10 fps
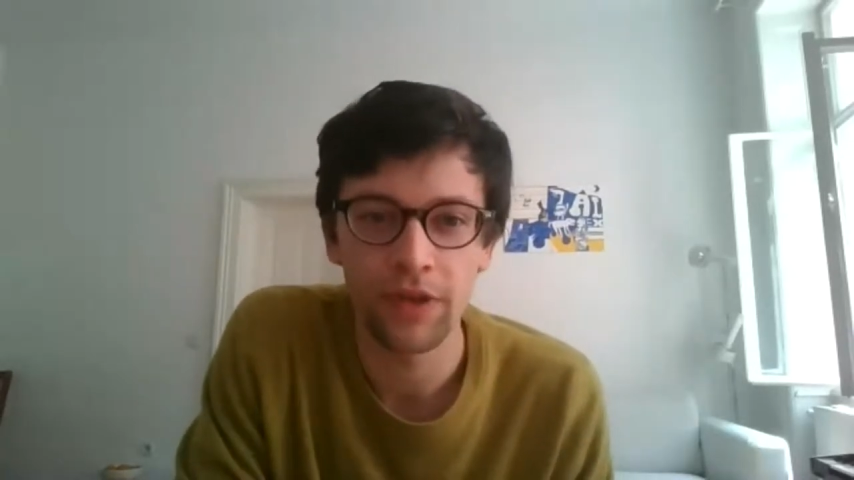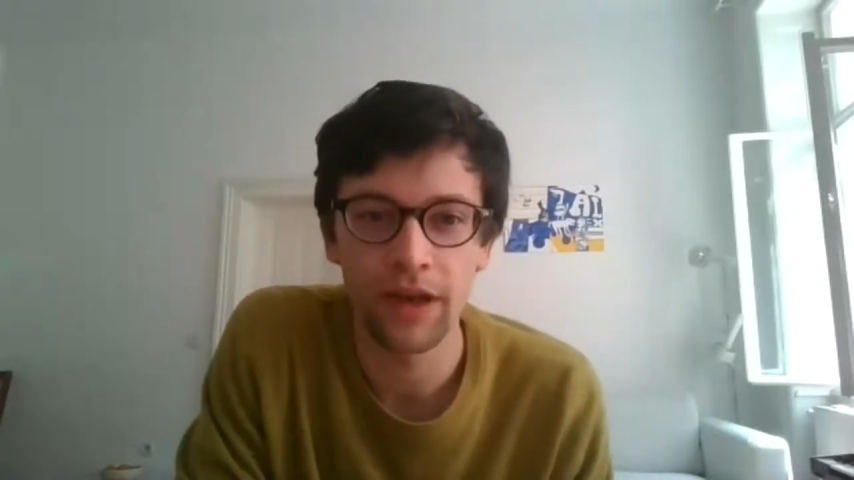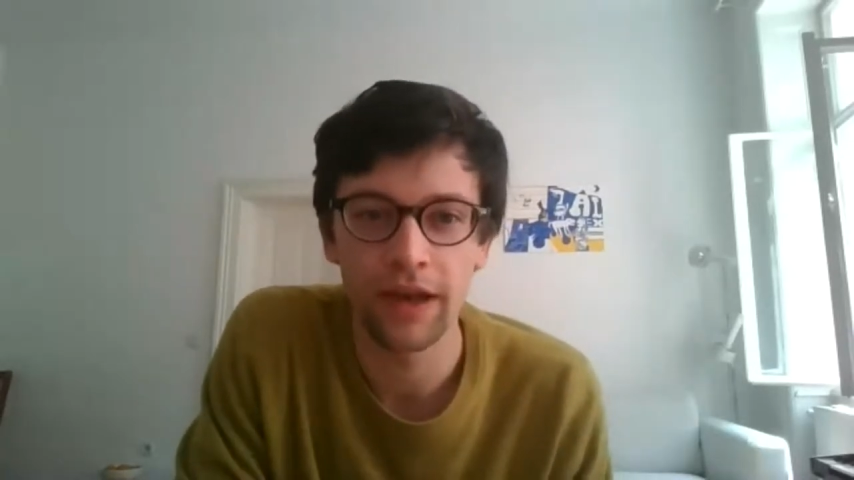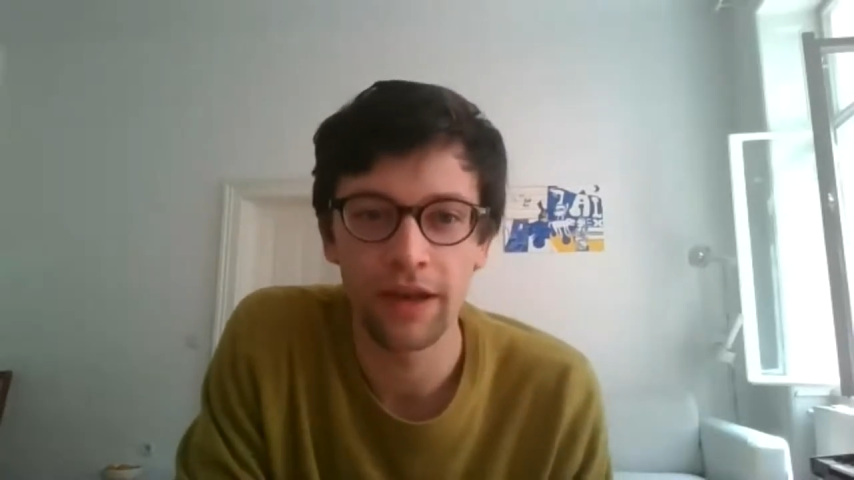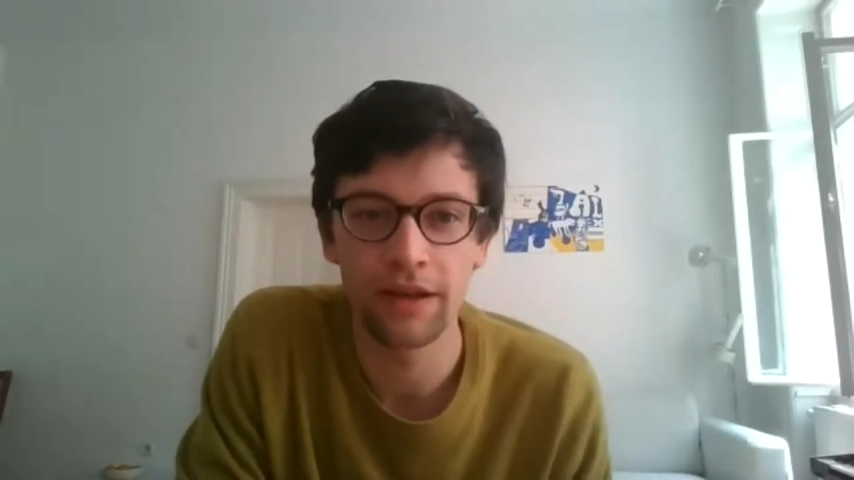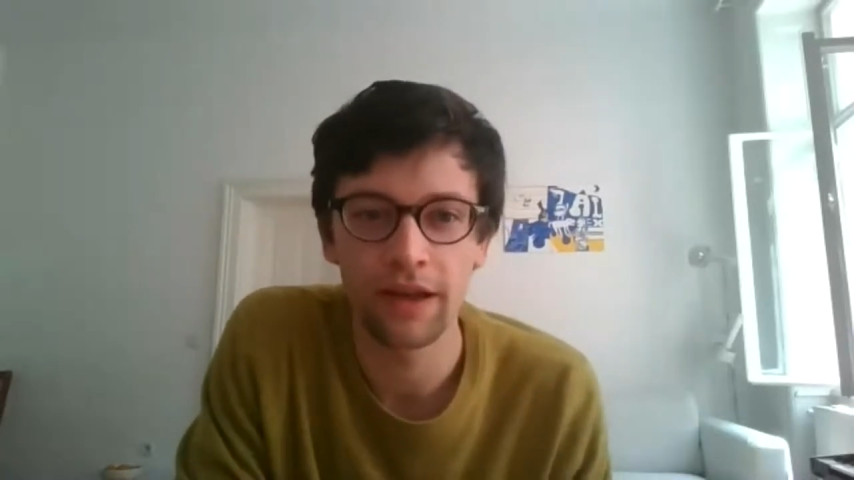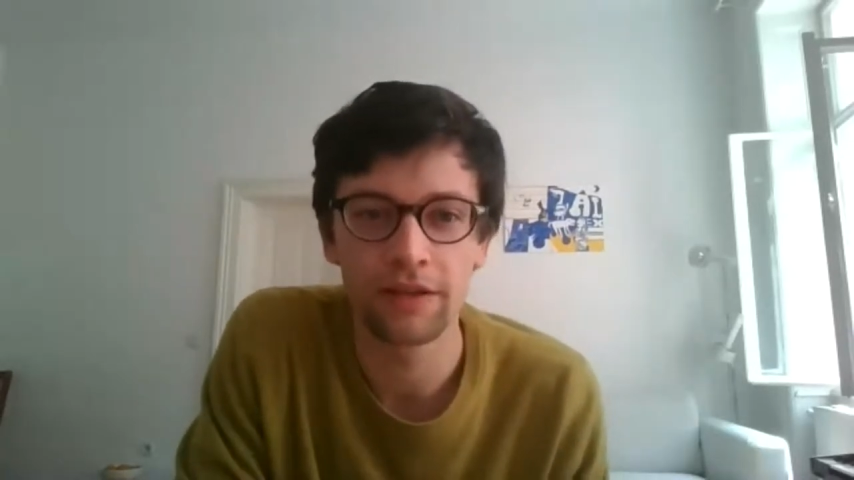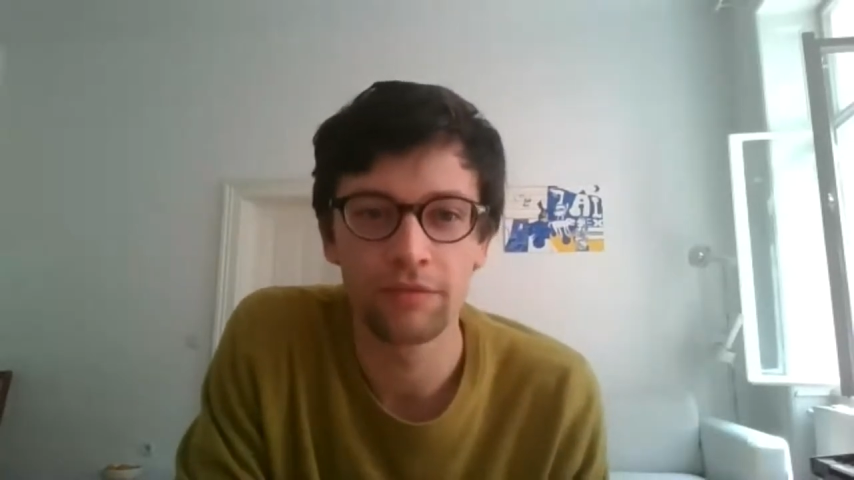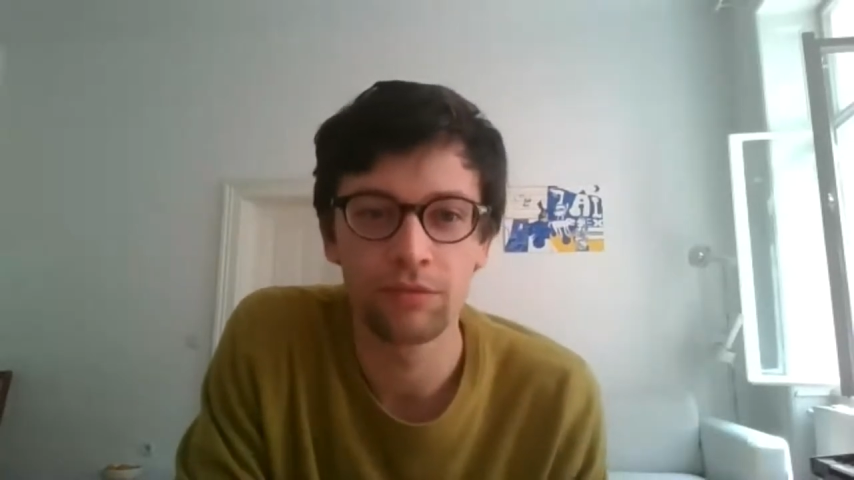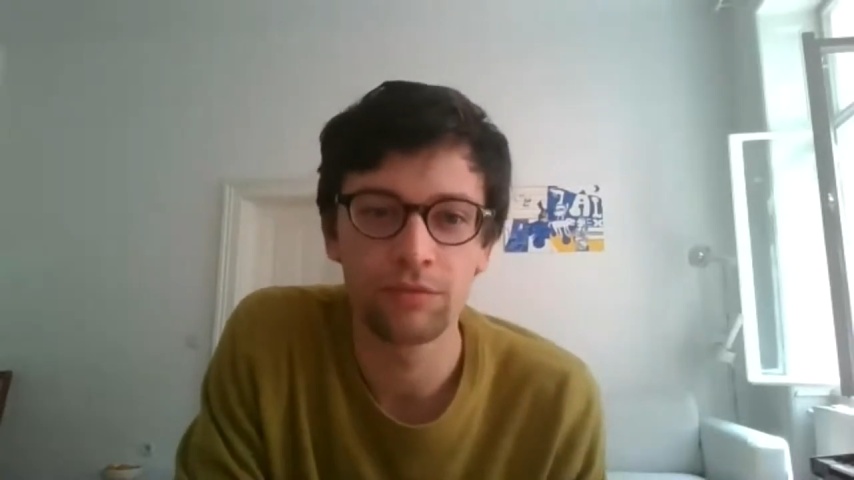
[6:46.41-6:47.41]
And
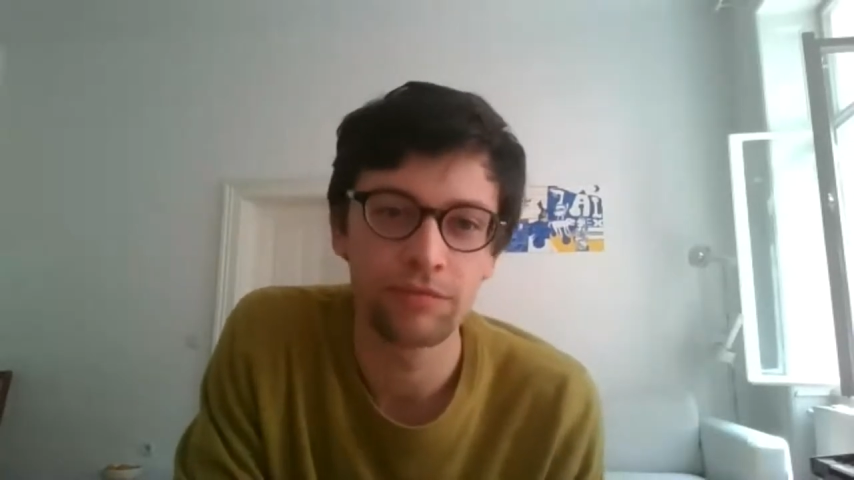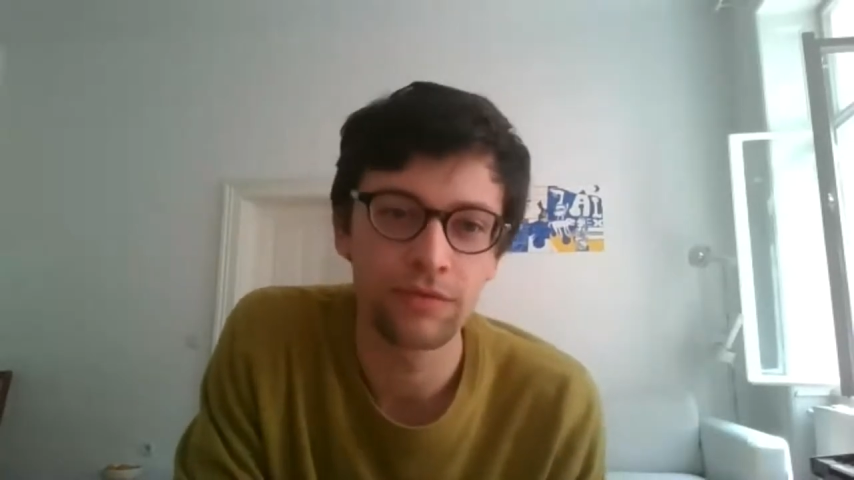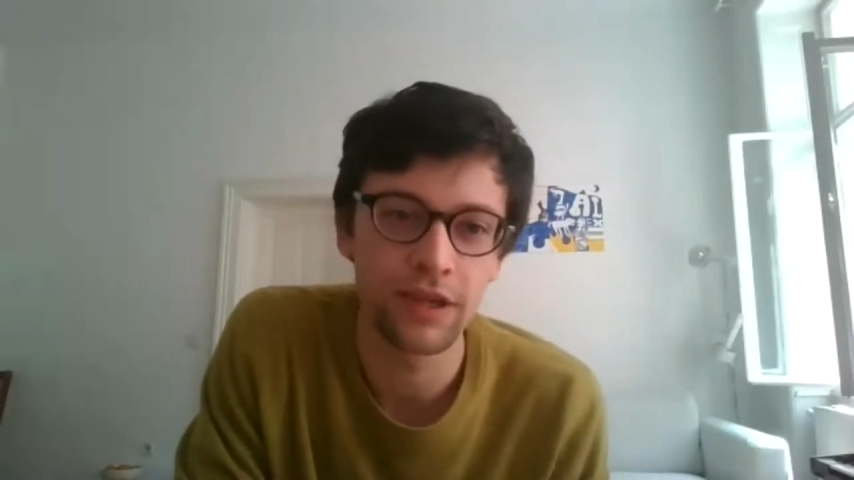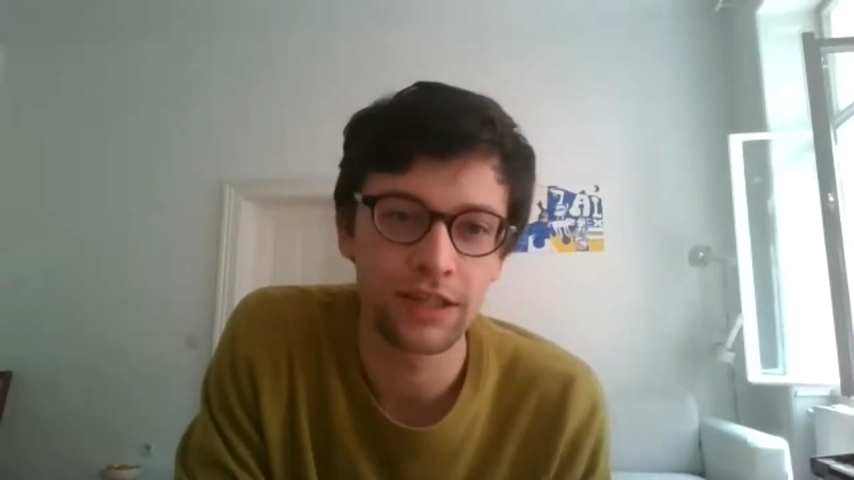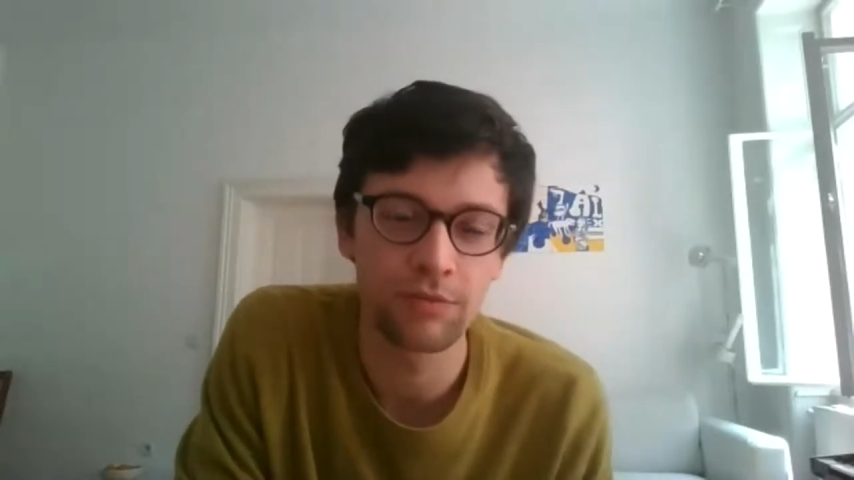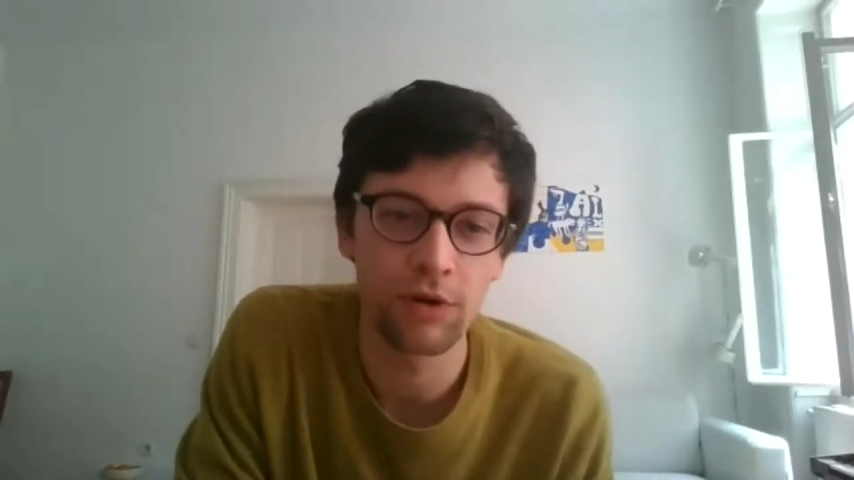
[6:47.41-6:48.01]
I think that's